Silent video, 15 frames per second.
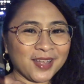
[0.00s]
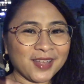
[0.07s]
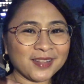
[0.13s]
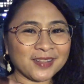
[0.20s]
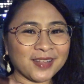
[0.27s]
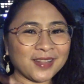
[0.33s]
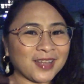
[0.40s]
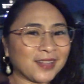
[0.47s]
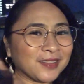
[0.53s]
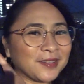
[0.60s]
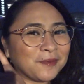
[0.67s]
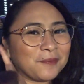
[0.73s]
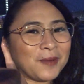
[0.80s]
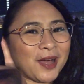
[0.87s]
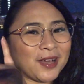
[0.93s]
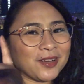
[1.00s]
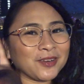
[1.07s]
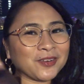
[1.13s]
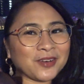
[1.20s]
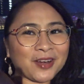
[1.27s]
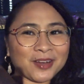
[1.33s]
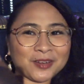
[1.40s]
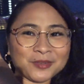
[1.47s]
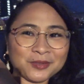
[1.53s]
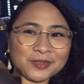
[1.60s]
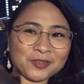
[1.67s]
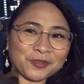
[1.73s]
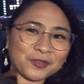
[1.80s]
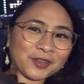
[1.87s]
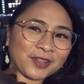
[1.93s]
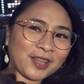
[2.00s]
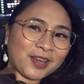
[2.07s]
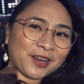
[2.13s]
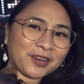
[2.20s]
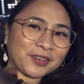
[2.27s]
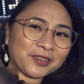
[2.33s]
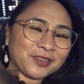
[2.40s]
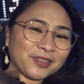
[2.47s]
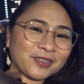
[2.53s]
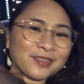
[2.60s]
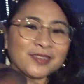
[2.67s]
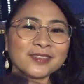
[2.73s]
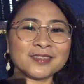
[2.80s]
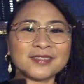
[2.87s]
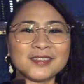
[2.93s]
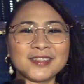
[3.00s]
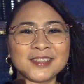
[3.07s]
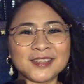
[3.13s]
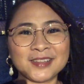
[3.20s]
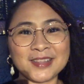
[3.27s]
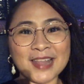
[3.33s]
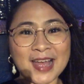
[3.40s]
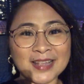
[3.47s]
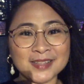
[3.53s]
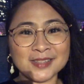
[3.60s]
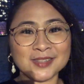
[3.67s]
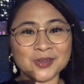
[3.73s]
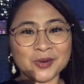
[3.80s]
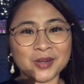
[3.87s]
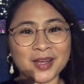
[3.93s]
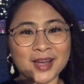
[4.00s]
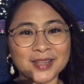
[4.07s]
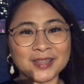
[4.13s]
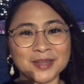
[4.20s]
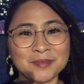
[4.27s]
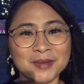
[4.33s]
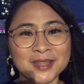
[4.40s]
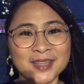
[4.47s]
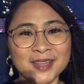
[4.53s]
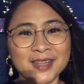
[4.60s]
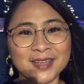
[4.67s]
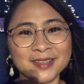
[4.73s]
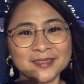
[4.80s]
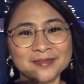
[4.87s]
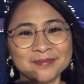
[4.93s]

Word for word: and then at the background over there, that's Okada Manila.